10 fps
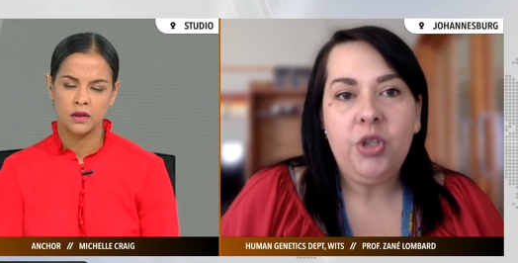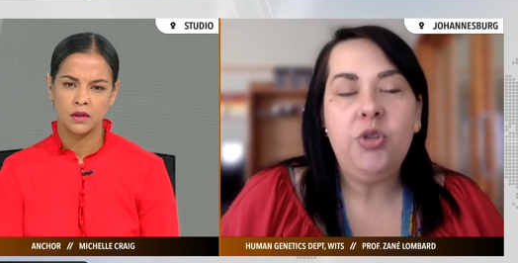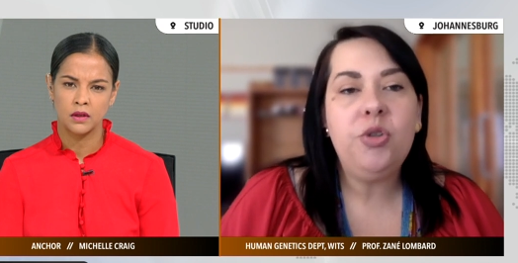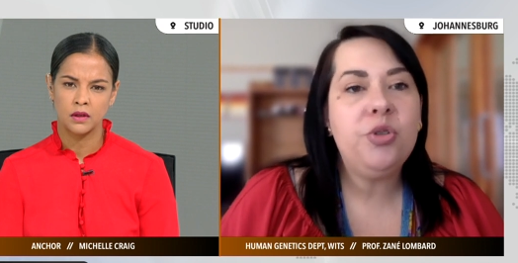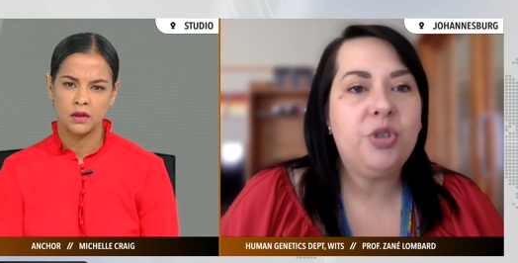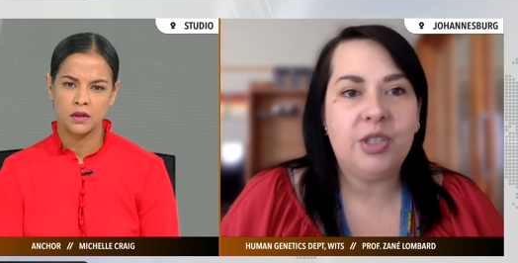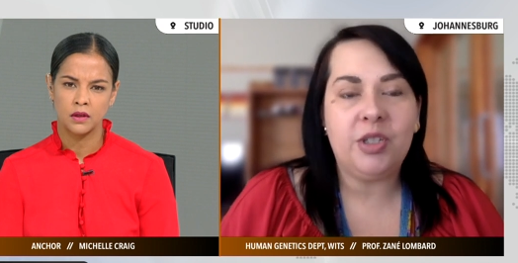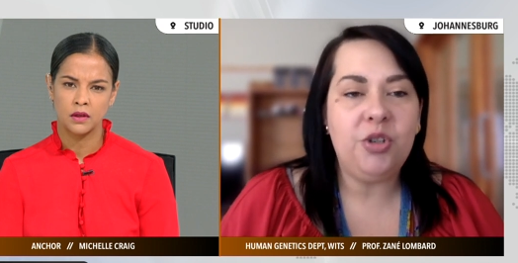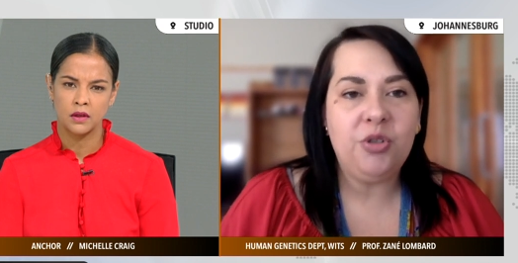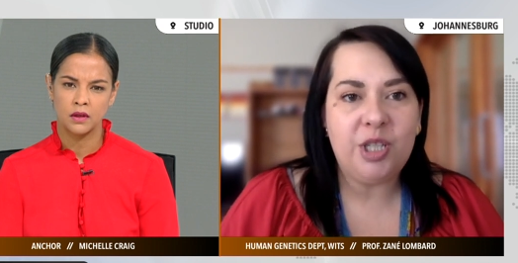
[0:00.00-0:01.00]
Speaker 1: use
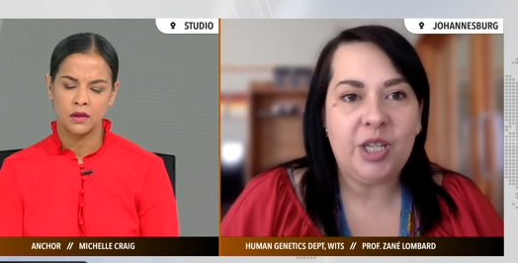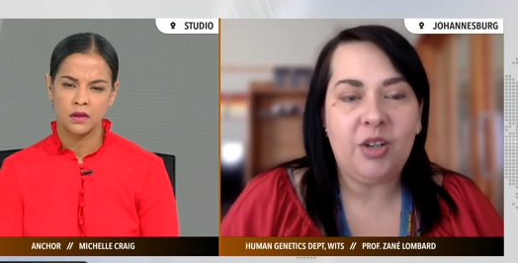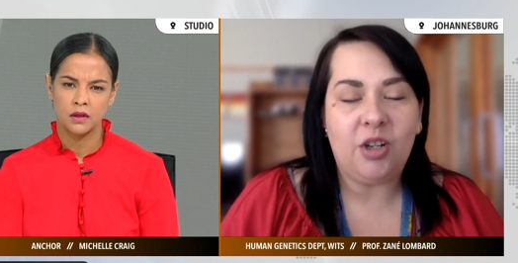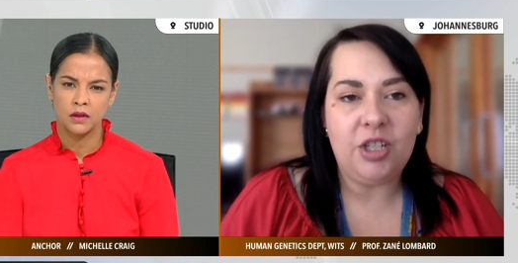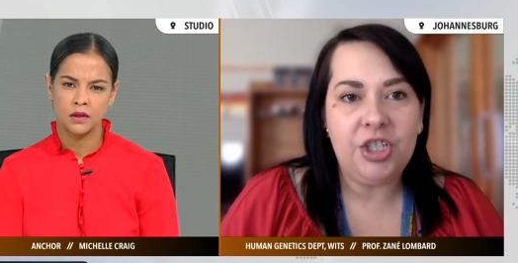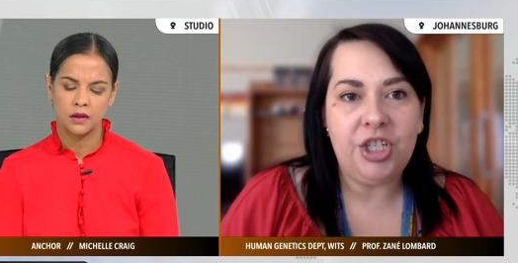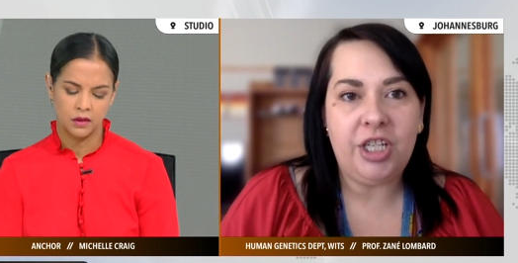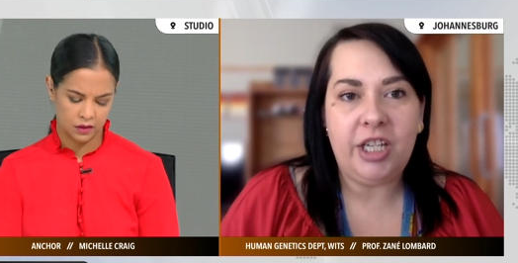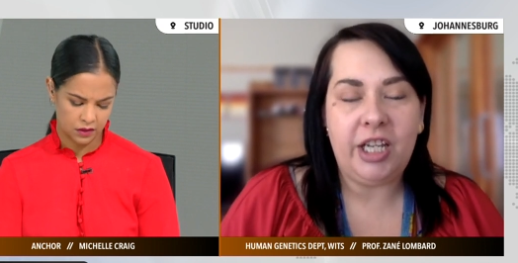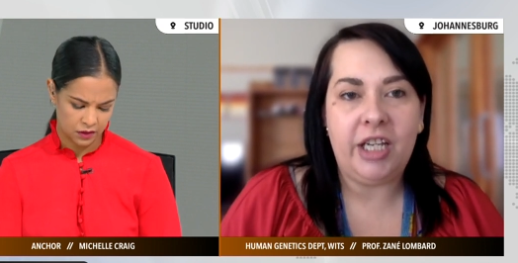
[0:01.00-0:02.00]
this new
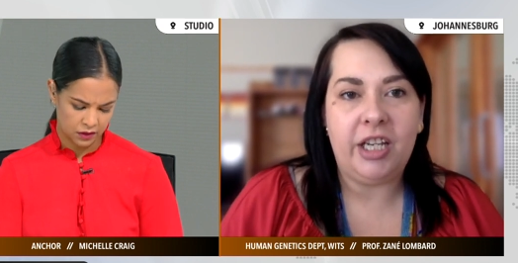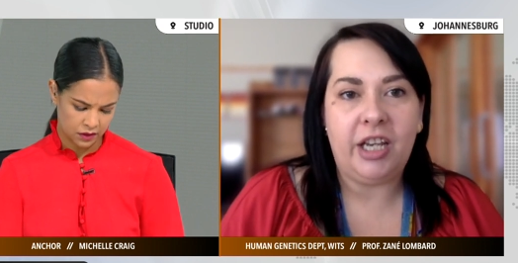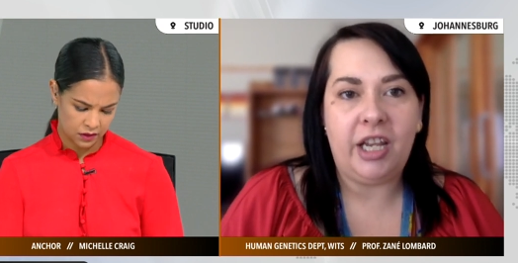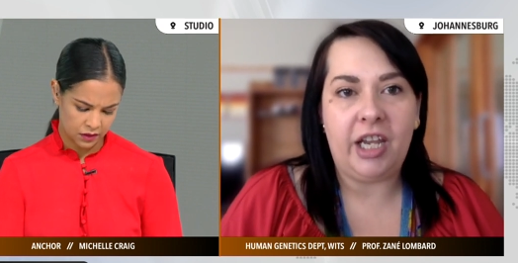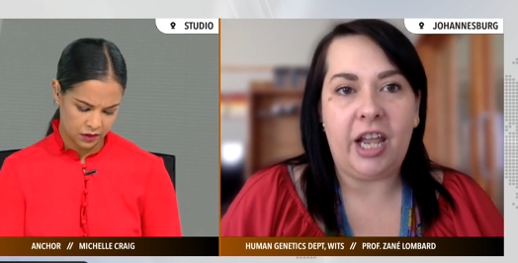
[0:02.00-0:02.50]
technology in, in